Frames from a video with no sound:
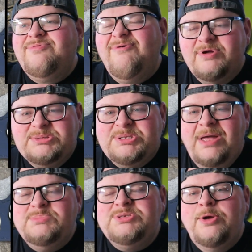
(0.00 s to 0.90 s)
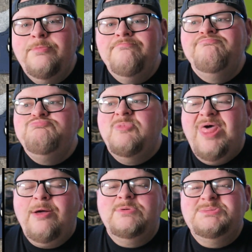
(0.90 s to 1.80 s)
the first time. So
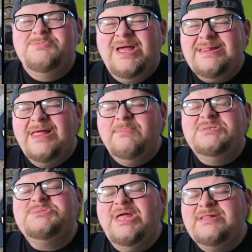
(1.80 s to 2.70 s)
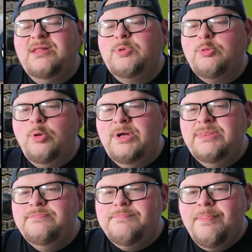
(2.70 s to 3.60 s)
that was kind of like mistake number
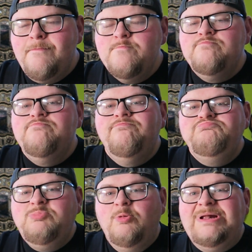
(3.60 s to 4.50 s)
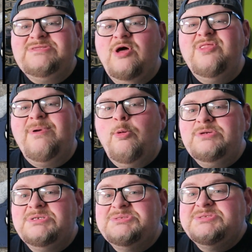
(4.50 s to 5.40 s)
one, when I told them I
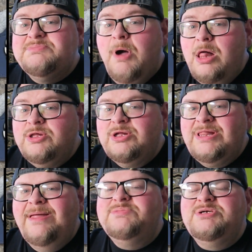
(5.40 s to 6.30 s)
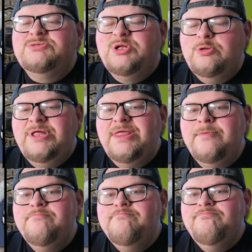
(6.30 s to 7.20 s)
wanted smaller clamshell
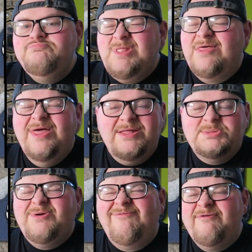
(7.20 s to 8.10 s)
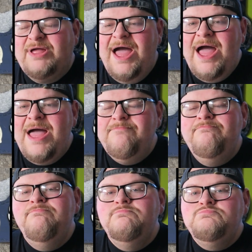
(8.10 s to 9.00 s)
tooling and they just forgot.
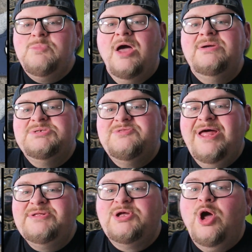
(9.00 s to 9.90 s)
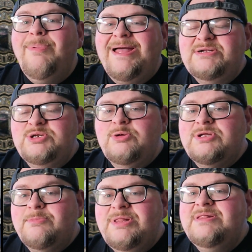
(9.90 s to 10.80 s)
So they had to go back and do a
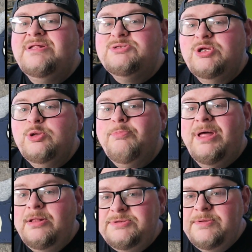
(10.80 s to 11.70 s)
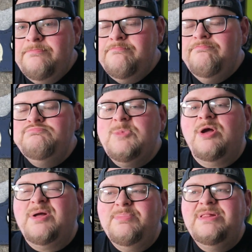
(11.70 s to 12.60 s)
completely new belt,
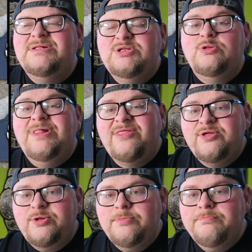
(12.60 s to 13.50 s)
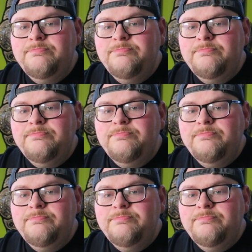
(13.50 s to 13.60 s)
or completely new leather.